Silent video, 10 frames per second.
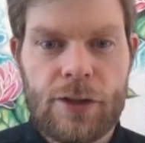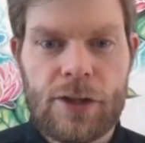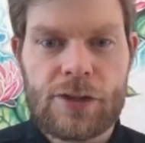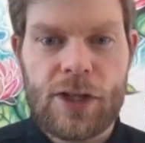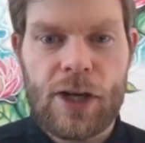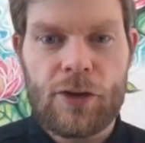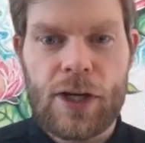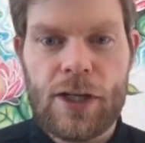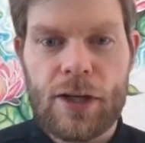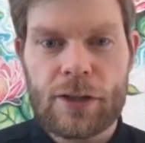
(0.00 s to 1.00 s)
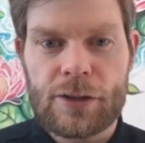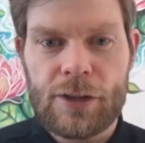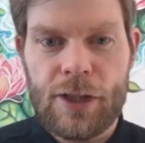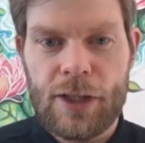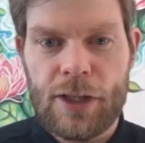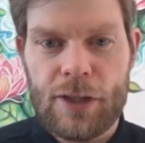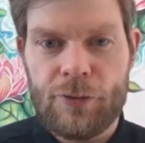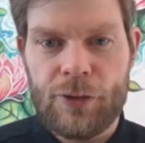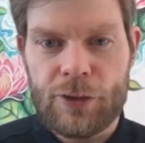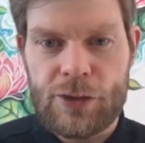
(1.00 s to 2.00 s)
this guy right here
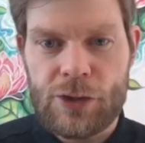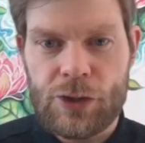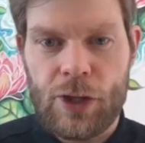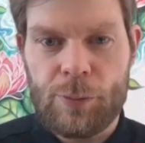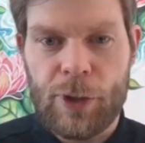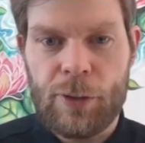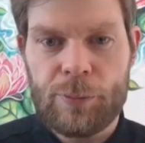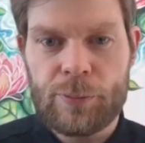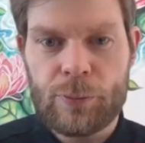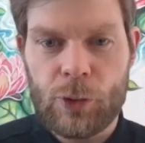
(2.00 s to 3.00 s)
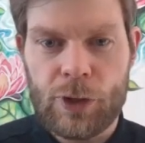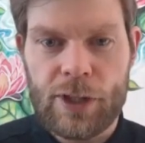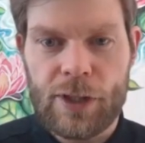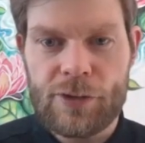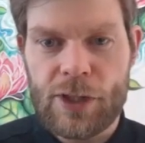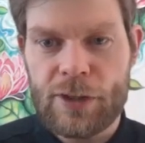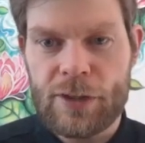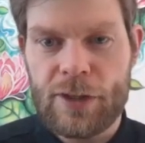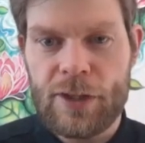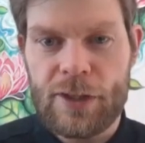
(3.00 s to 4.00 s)
and fills the shop up, or gives it
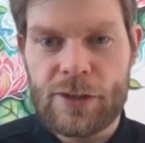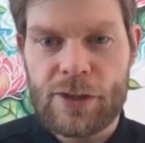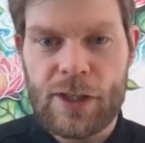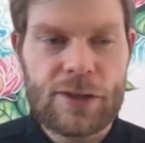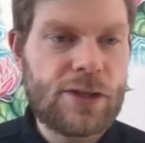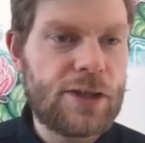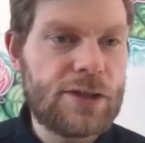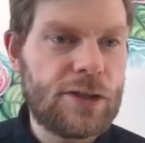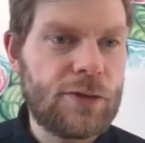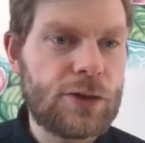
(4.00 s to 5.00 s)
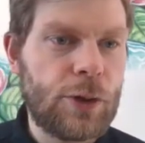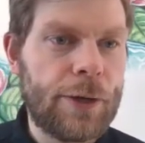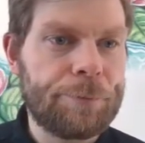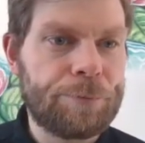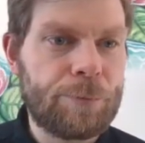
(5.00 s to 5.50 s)
these things in its inventory.